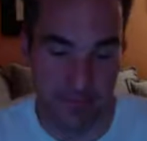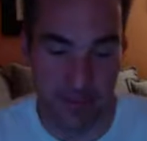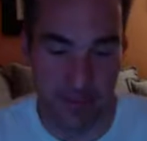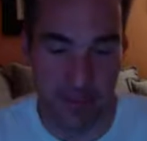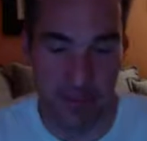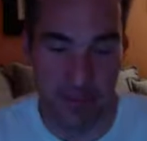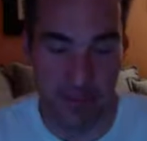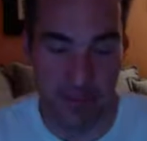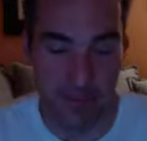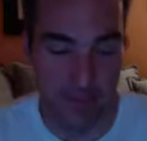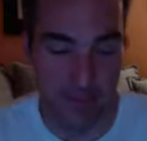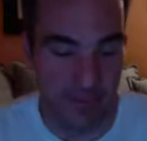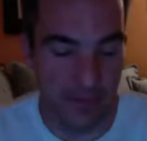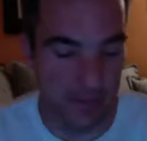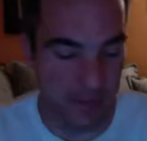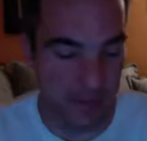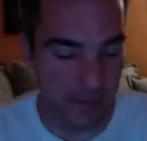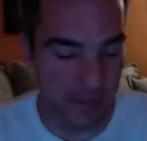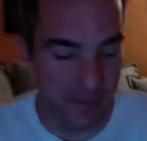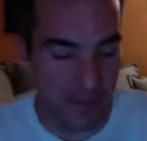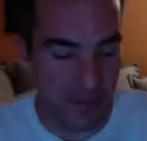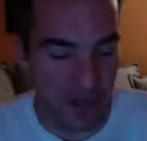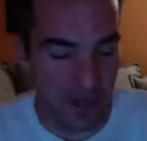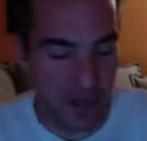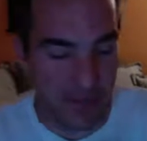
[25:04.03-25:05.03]
We
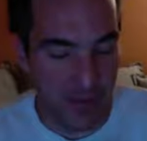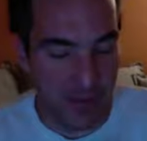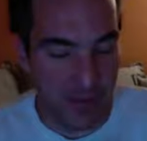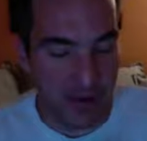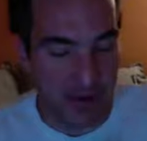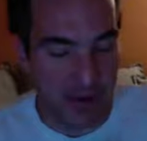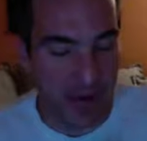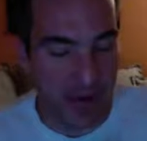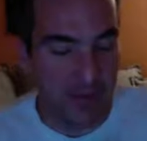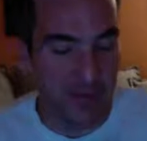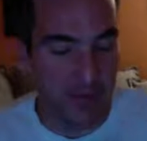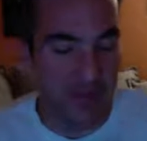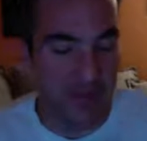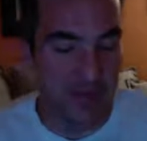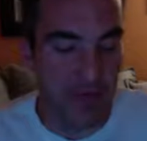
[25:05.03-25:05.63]
want to talk about how we've